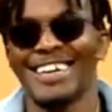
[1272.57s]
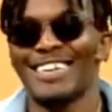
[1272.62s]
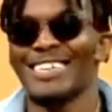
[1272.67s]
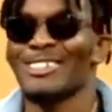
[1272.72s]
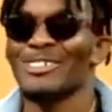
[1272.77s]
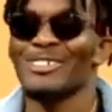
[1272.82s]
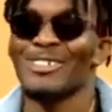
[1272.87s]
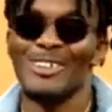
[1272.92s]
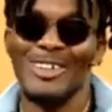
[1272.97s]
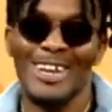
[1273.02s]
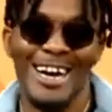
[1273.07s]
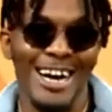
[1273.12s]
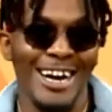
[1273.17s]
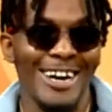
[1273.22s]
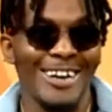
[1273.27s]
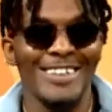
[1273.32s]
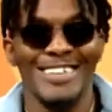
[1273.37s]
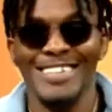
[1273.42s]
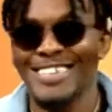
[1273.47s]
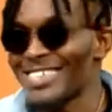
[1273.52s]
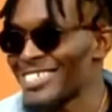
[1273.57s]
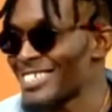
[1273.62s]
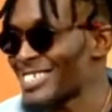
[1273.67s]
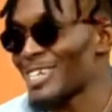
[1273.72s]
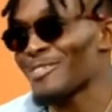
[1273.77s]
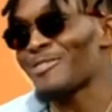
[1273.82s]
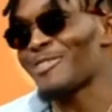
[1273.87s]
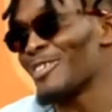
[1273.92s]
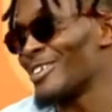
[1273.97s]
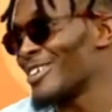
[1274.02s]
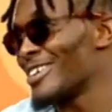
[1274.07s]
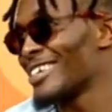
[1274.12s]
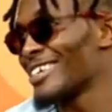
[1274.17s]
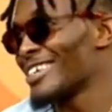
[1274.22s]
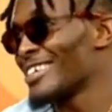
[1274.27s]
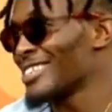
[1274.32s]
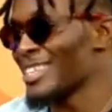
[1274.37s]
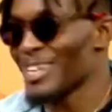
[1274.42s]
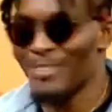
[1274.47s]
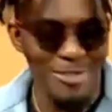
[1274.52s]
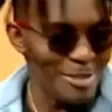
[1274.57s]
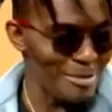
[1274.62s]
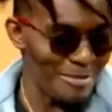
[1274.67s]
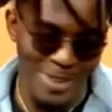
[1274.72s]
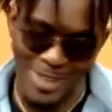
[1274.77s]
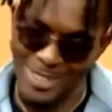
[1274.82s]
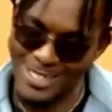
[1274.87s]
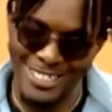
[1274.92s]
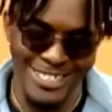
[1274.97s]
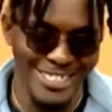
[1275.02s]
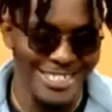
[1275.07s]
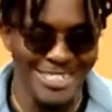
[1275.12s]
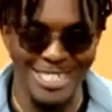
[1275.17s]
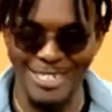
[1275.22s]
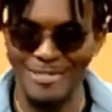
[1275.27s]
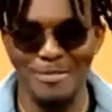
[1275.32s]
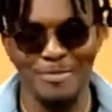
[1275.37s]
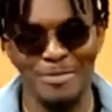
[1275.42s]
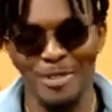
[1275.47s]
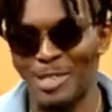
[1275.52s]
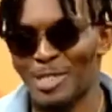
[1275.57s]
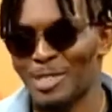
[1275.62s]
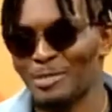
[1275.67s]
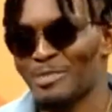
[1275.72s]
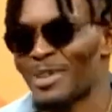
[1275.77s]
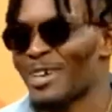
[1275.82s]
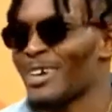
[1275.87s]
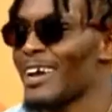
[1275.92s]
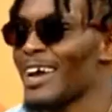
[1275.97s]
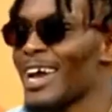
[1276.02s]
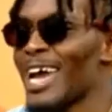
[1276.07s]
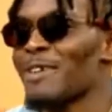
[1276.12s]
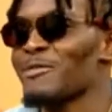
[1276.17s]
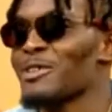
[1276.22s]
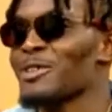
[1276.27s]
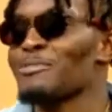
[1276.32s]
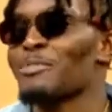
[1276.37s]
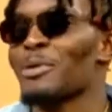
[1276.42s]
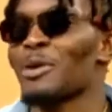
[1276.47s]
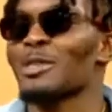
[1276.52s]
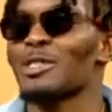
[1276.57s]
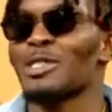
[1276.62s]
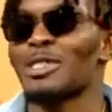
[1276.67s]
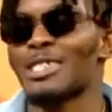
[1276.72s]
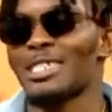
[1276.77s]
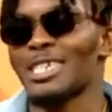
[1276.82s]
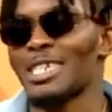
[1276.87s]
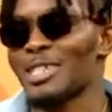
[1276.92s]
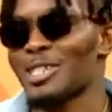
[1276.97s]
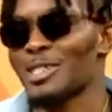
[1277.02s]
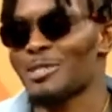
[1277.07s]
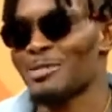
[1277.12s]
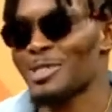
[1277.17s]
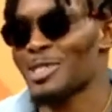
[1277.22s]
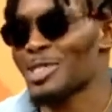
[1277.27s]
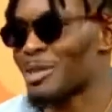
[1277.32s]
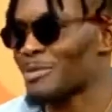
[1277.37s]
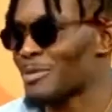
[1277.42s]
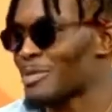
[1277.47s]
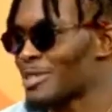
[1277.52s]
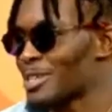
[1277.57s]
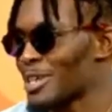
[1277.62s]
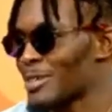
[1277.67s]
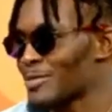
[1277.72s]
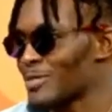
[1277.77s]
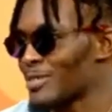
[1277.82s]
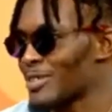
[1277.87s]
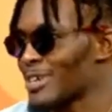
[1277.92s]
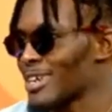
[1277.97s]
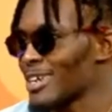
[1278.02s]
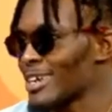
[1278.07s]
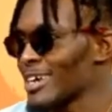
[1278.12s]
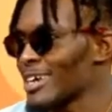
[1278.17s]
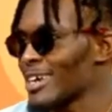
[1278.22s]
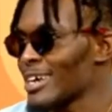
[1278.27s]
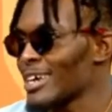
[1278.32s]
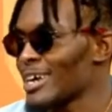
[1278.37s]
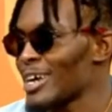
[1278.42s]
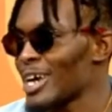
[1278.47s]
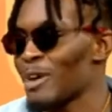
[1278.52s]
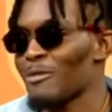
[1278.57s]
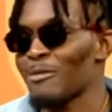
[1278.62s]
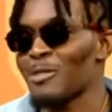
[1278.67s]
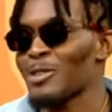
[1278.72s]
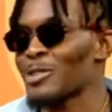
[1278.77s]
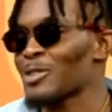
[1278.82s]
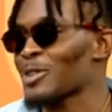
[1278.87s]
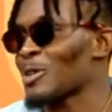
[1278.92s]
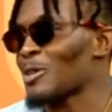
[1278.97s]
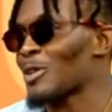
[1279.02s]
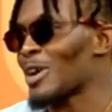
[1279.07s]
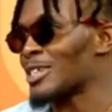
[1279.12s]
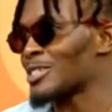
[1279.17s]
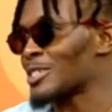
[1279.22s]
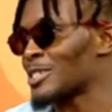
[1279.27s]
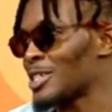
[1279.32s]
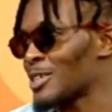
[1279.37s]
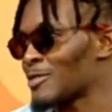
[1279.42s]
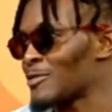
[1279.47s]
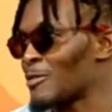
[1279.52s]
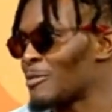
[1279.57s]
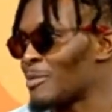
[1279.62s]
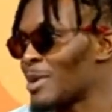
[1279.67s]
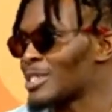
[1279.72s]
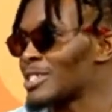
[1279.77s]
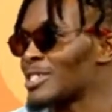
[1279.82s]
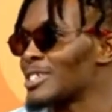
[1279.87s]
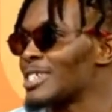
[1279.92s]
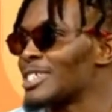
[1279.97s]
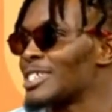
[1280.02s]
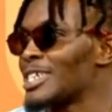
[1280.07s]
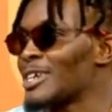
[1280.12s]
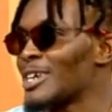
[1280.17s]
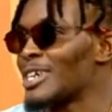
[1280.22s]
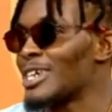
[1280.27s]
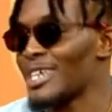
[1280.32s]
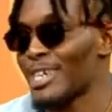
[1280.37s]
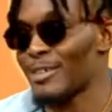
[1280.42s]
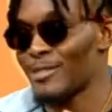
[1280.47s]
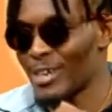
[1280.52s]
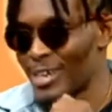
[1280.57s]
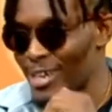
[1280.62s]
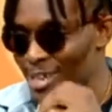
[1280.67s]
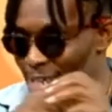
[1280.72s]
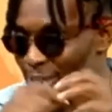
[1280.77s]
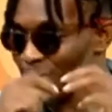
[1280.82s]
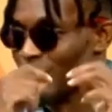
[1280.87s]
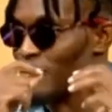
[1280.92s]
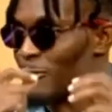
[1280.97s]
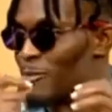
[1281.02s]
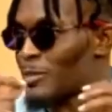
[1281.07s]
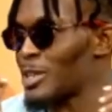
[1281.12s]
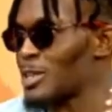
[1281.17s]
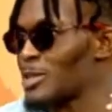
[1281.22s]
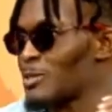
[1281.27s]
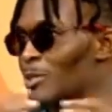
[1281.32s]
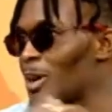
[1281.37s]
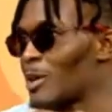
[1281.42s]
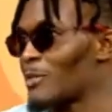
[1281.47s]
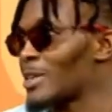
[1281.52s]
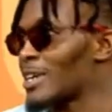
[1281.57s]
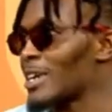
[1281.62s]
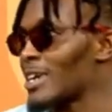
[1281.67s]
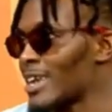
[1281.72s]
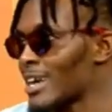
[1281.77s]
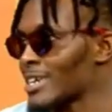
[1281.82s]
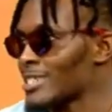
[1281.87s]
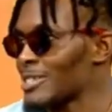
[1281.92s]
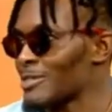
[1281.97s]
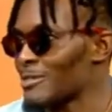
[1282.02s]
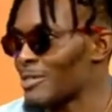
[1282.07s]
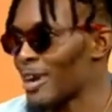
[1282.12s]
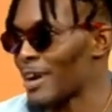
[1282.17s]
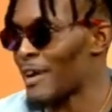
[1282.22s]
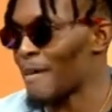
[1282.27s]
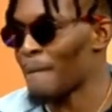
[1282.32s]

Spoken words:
So now different person. But every person teaches me something different. Every soul has a different message and a different reason why we connected, right?